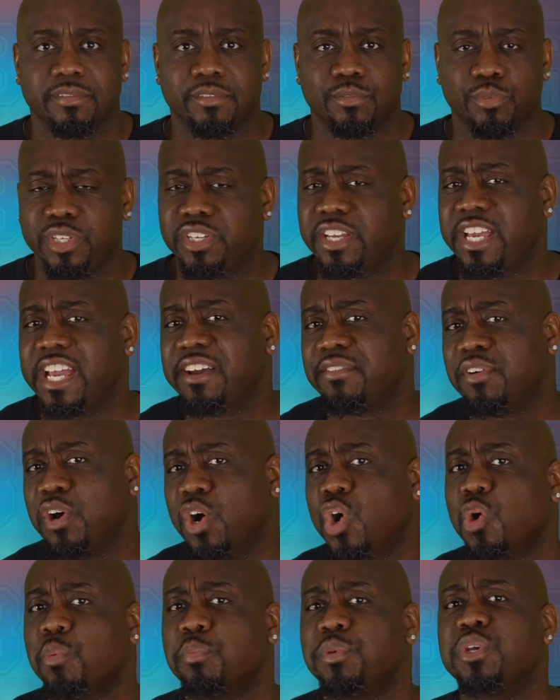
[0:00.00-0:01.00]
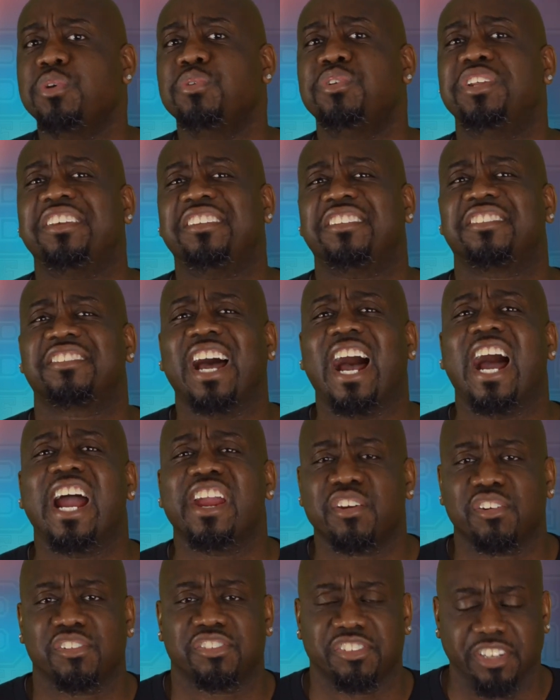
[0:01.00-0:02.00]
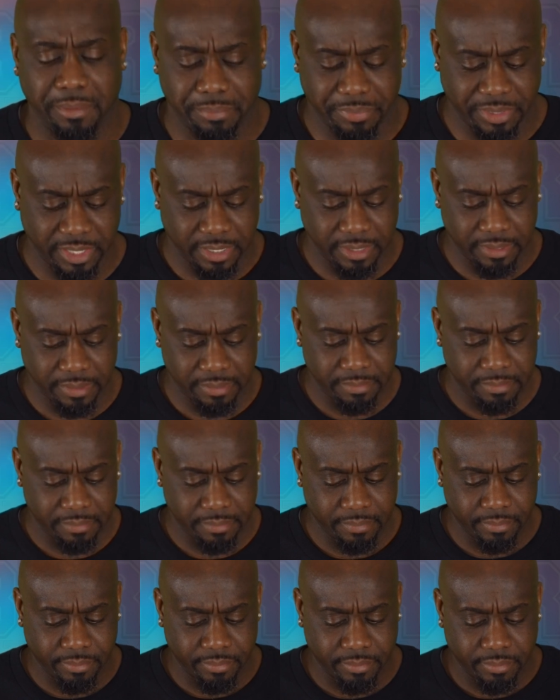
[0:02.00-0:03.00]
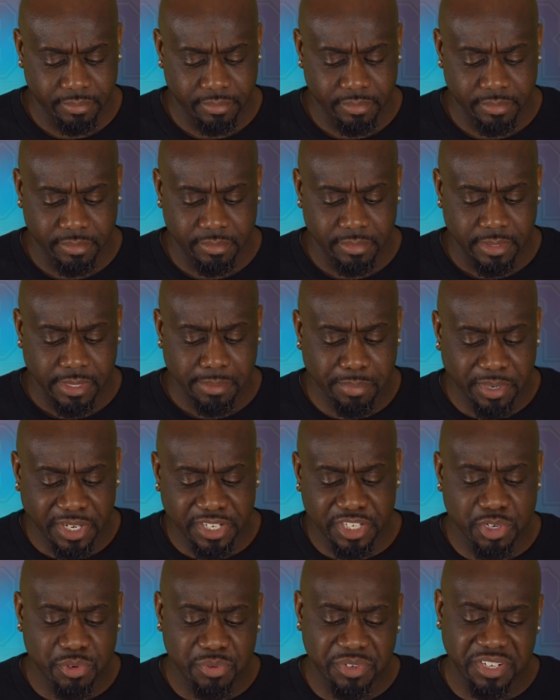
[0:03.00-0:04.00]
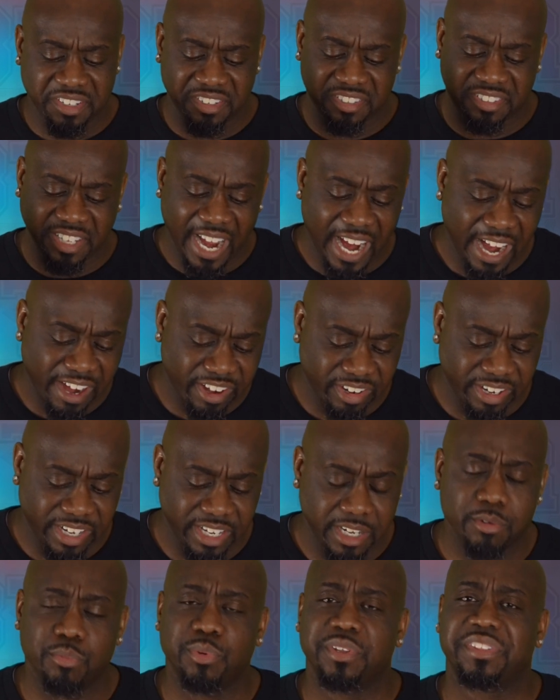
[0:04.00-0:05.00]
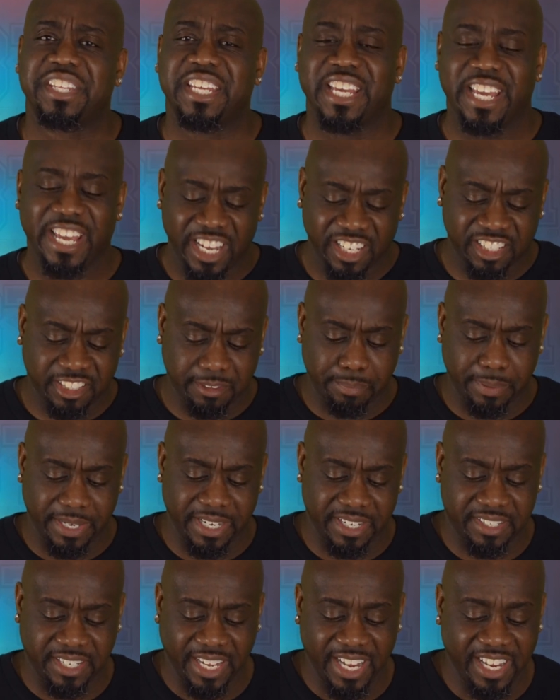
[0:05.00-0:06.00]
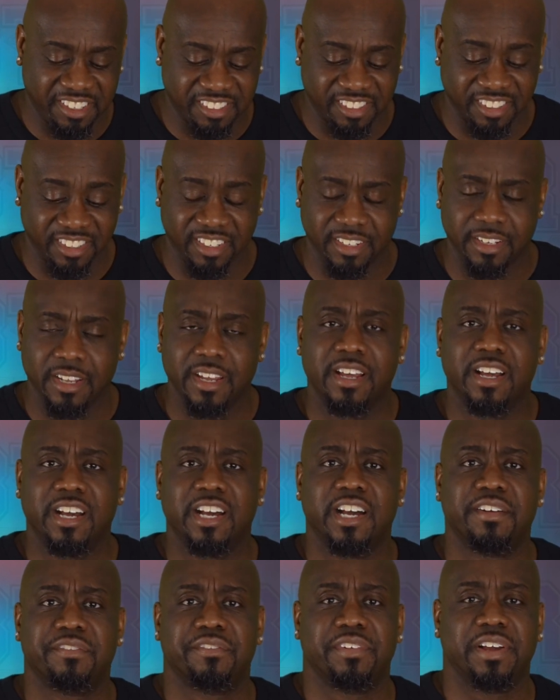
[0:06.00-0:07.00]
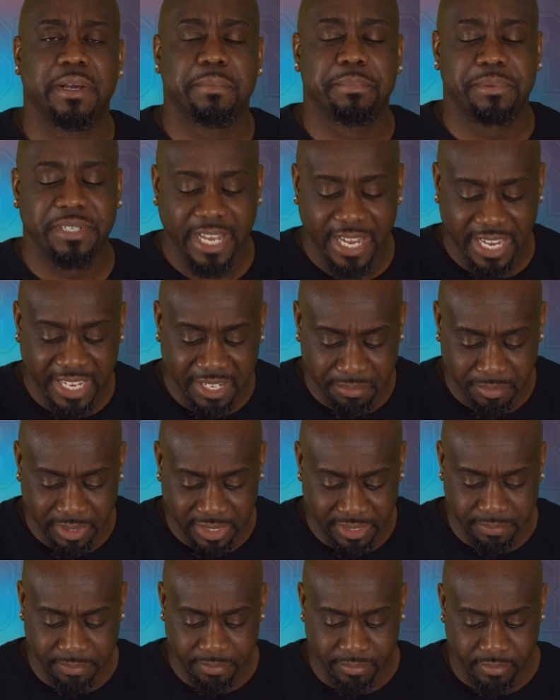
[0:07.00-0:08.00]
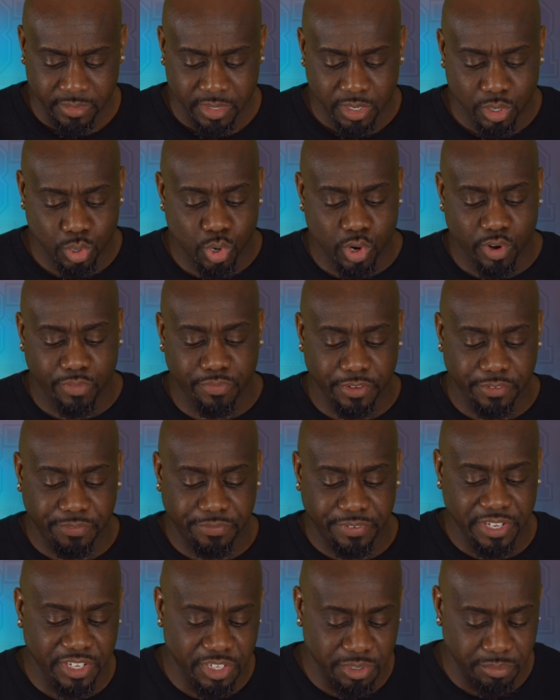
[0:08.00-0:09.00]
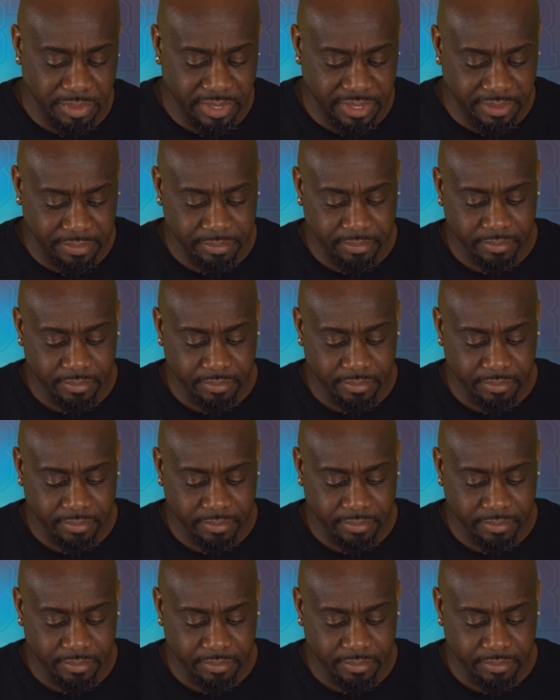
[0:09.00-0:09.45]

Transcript: When you have hope, you desire something, but you desire it with the expectation of attainment or fulfillment.